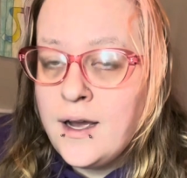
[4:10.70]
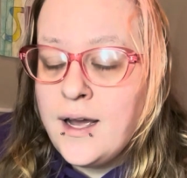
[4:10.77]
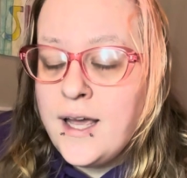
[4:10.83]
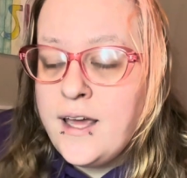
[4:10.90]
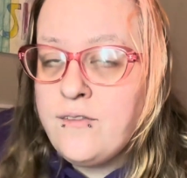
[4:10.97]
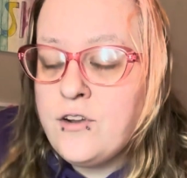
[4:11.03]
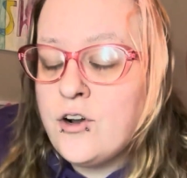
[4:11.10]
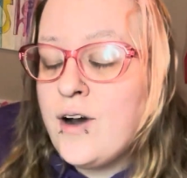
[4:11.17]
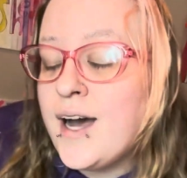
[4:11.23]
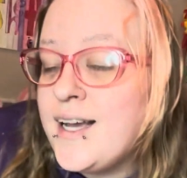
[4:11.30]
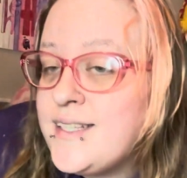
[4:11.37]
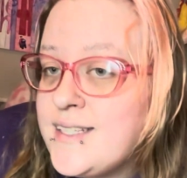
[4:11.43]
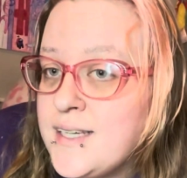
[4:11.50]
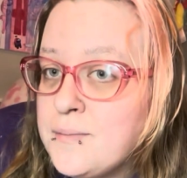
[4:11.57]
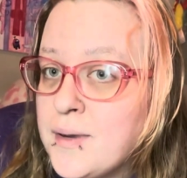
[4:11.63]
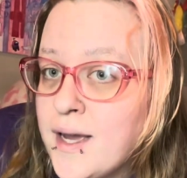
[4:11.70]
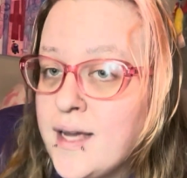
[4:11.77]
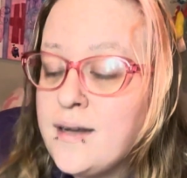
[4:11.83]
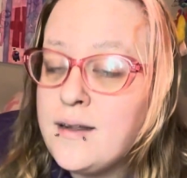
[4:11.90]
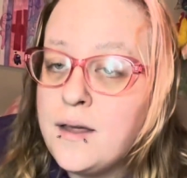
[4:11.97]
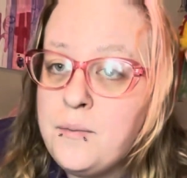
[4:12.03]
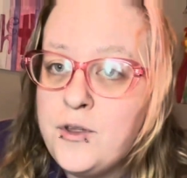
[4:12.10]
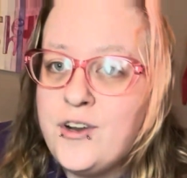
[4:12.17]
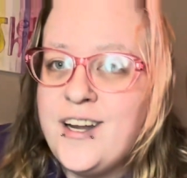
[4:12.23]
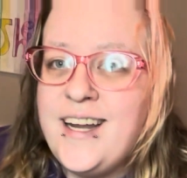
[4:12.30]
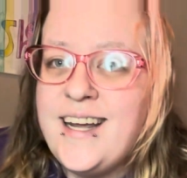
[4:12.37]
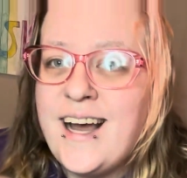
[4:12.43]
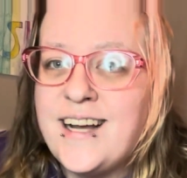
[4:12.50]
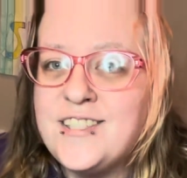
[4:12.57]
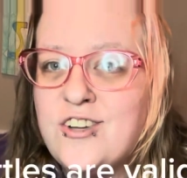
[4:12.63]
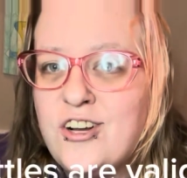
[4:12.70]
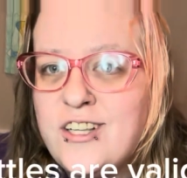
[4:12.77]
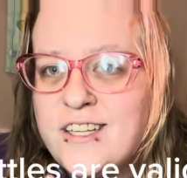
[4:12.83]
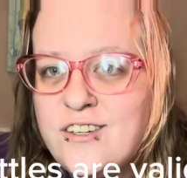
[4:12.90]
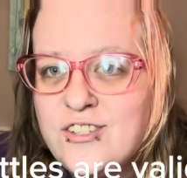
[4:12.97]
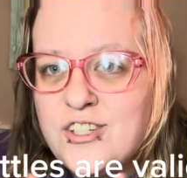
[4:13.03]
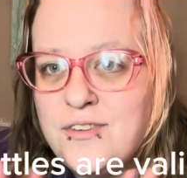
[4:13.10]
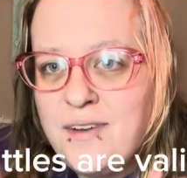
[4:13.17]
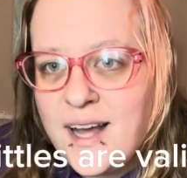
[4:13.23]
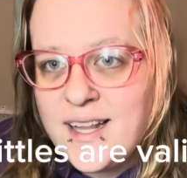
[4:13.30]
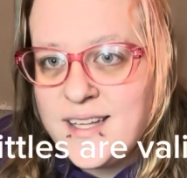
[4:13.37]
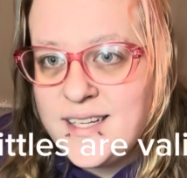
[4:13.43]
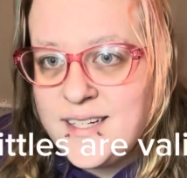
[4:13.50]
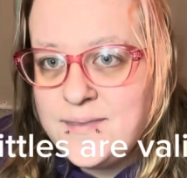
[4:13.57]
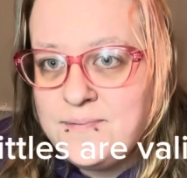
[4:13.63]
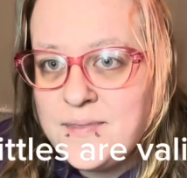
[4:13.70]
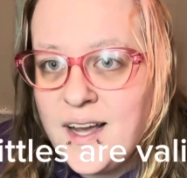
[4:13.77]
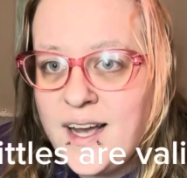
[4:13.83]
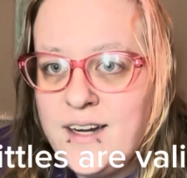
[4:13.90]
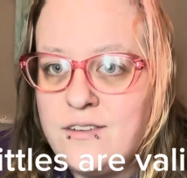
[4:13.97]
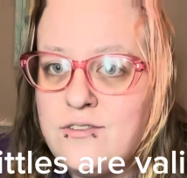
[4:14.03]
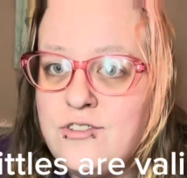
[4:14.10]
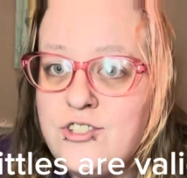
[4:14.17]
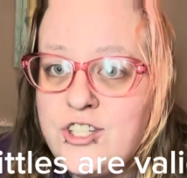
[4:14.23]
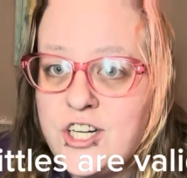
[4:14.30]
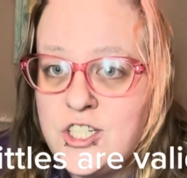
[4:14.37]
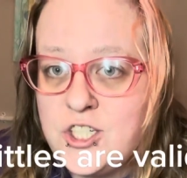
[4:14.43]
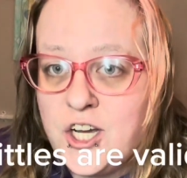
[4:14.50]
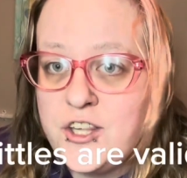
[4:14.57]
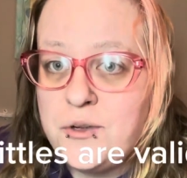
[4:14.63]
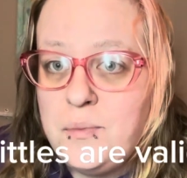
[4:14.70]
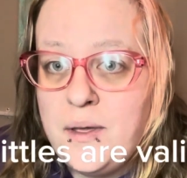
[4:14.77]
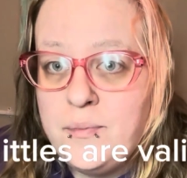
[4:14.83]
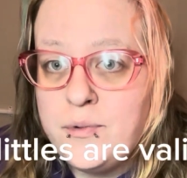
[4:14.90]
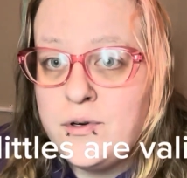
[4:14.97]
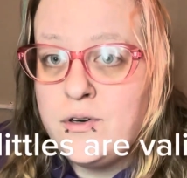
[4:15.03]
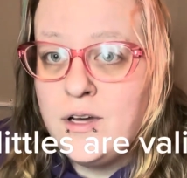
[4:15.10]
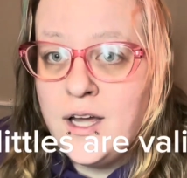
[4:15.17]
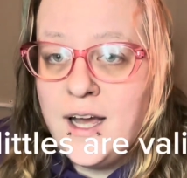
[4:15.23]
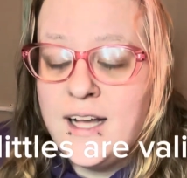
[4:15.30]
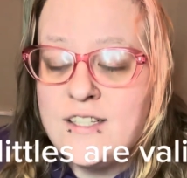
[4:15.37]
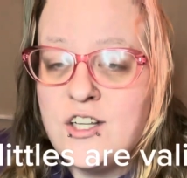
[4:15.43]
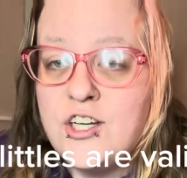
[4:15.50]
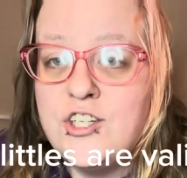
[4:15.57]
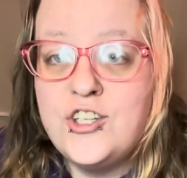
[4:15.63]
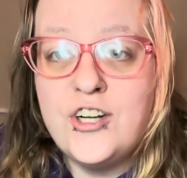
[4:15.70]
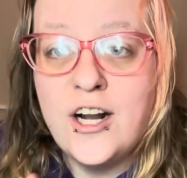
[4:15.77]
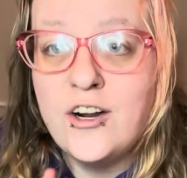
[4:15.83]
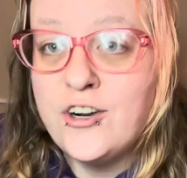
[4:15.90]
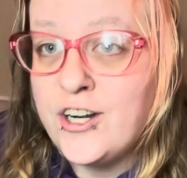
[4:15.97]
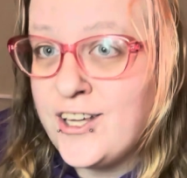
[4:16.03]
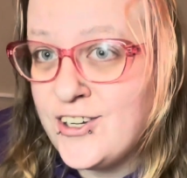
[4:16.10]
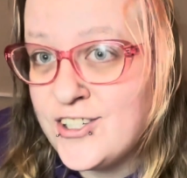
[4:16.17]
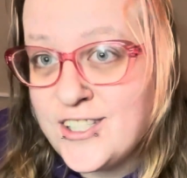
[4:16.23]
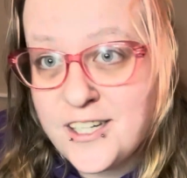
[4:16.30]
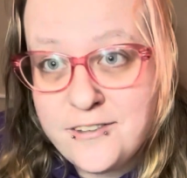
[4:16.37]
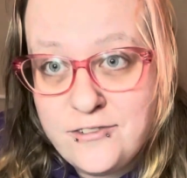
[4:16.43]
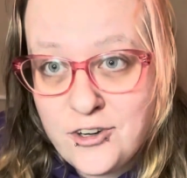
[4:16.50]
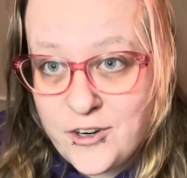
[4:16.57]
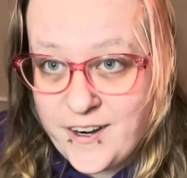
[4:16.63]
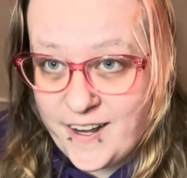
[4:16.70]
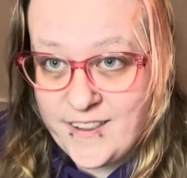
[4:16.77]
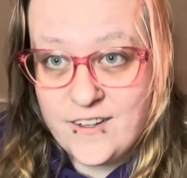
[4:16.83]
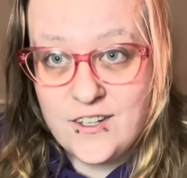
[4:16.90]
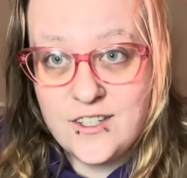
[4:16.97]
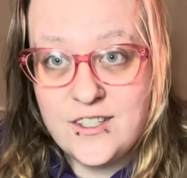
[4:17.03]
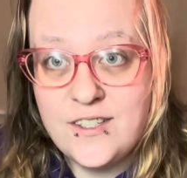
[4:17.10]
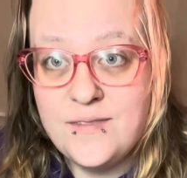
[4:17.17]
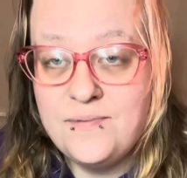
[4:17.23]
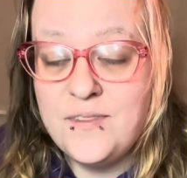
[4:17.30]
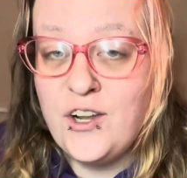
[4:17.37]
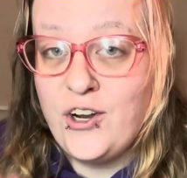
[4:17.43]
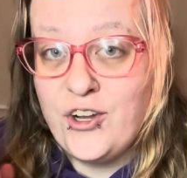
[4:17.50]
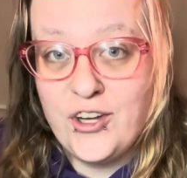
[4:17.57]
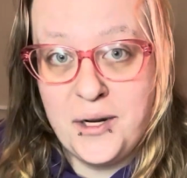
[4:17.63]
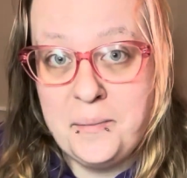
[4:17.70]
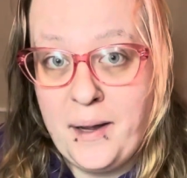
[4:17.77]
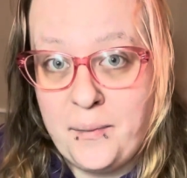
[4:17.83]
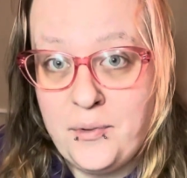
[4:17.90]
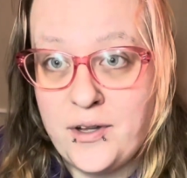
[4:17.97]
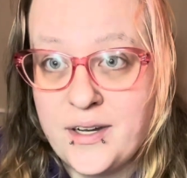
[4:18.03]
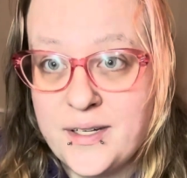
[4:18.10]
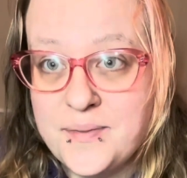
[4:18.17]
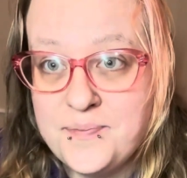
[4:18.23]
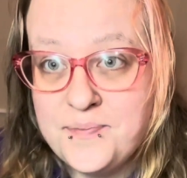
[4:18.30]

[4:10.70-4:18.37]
Even though I see my community as all littles are valid. I don't judge other people. As long as you're not hurting yourself or others, you're good in my book.